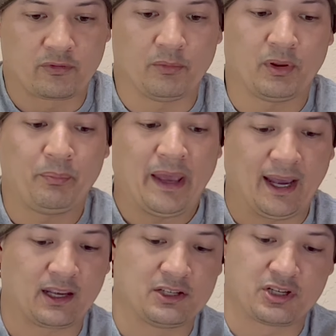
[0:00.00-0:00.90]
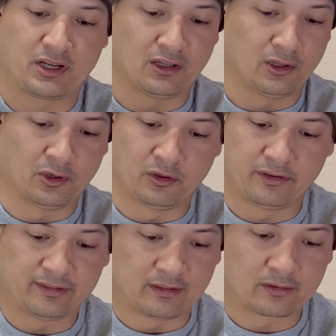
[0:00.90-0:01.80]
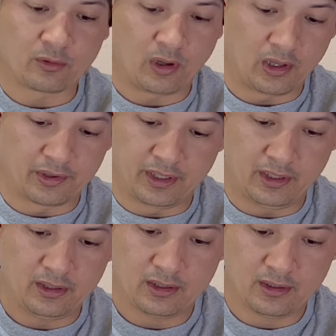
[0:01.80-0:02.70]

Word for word: From the packaging alone, this is quality.